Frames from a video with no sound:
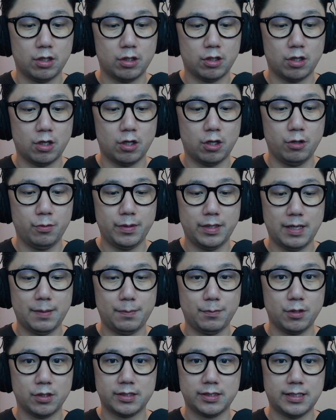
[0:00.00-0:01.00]
open up
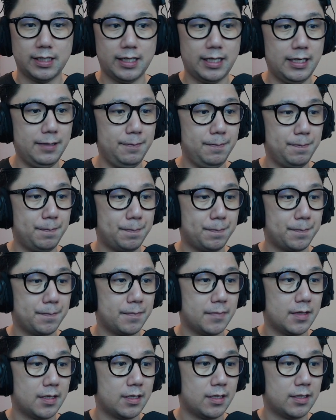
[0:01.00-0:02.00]
your Steam,
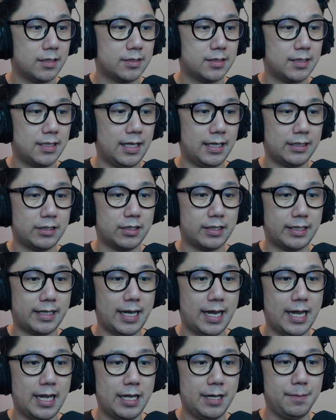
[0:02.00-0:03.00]
select the
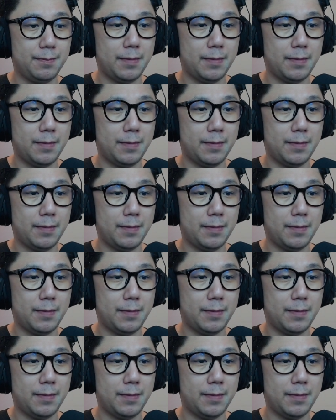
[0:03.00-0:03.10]
game,